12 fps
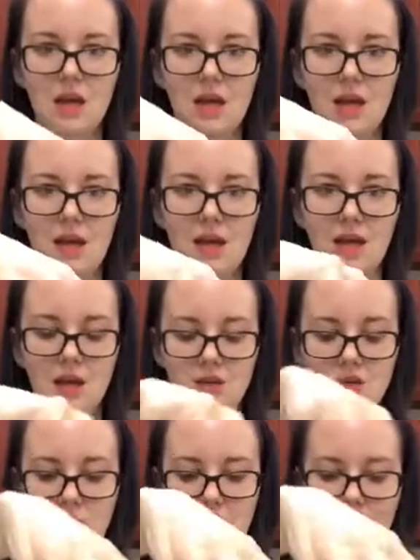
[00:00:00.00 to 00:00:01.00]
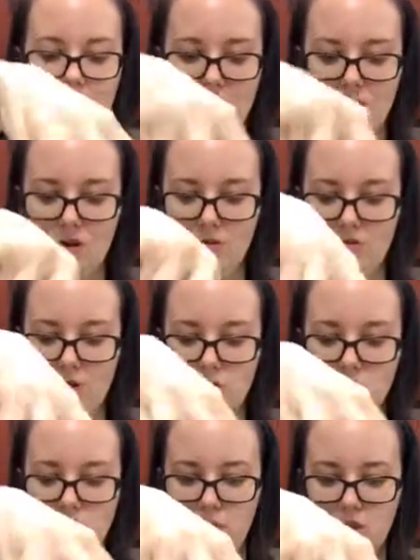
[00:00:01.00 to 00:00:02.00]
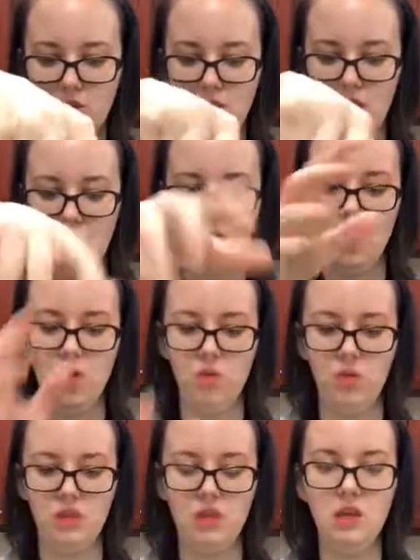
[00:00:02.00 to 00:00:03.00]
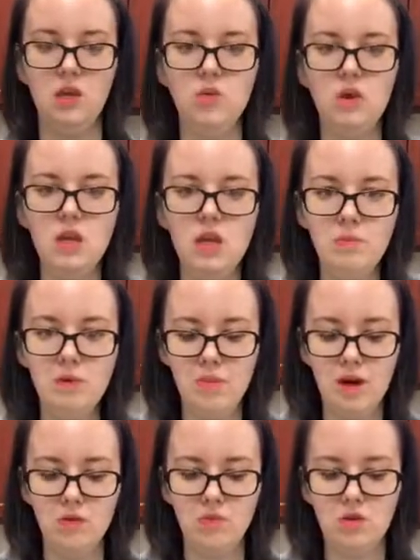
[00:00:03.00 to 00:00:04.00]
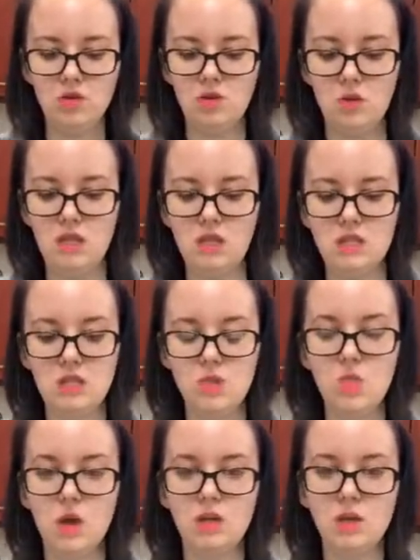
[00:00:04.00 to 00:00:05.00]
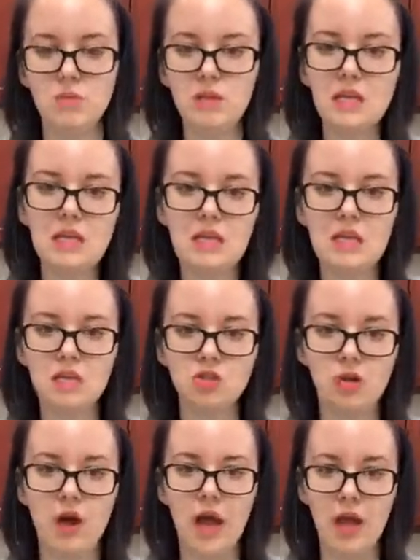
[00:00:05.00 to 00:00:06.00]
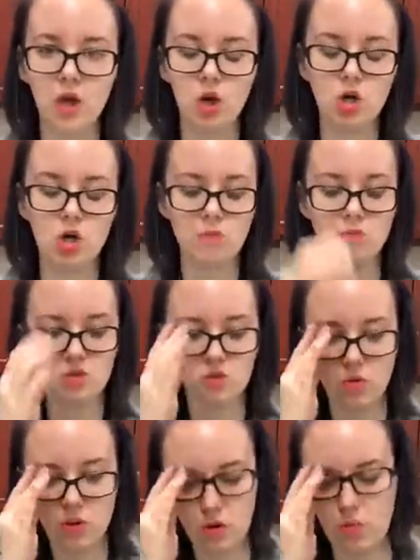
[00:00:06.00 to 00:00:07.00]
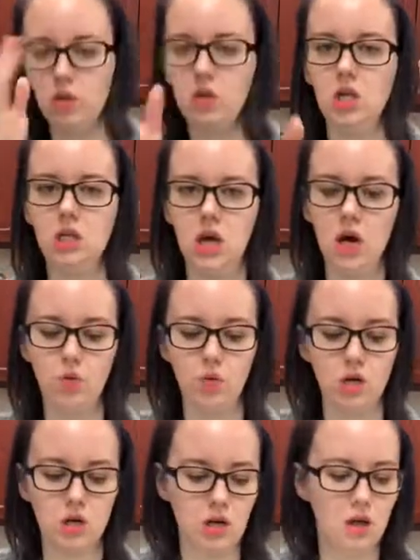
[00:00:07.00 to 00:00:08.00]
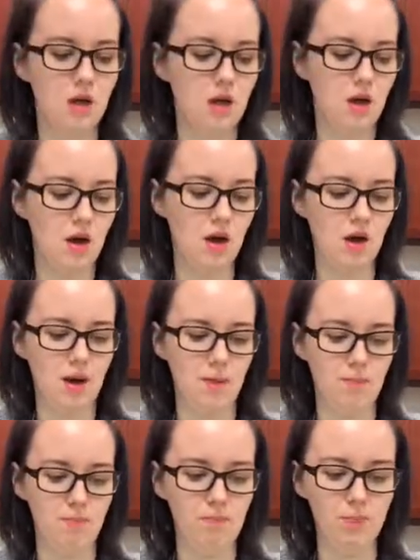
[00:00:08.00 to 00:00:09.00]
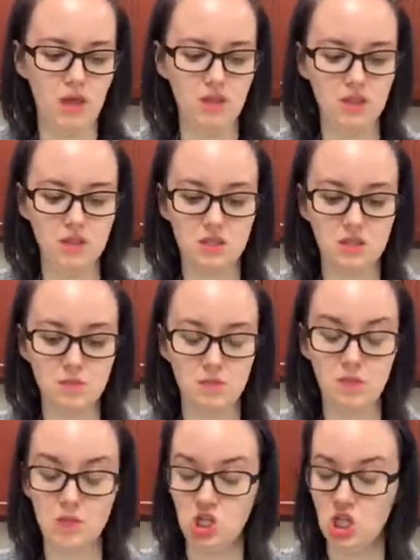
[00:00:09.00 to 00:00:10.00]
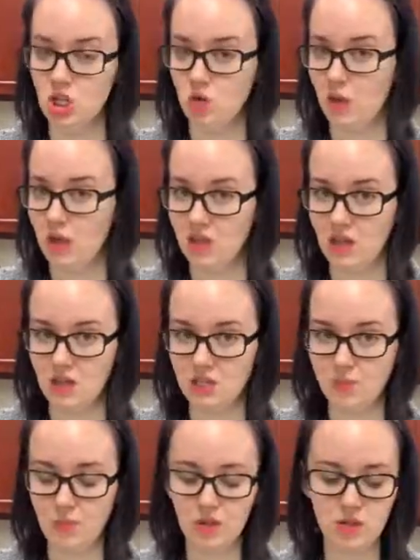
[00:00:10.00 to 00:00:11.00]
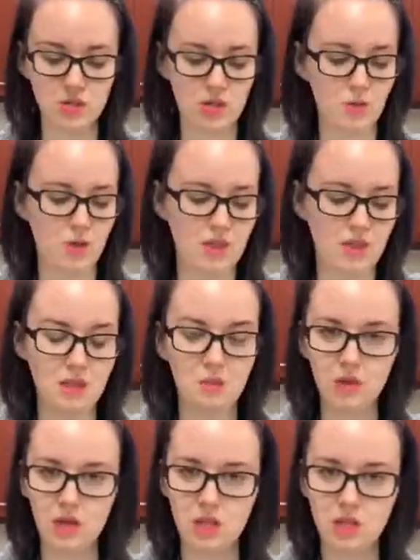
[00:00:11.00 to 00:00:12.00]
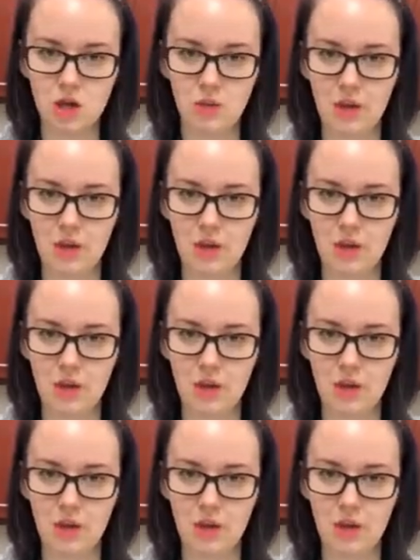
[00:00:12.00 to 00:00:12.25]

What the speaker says: and we have our fresh parsley. One thing you want to keep in mind when you're doing this, you want completely dry herbs or it will not work. But this machine, the way that it's built, the way that the blades are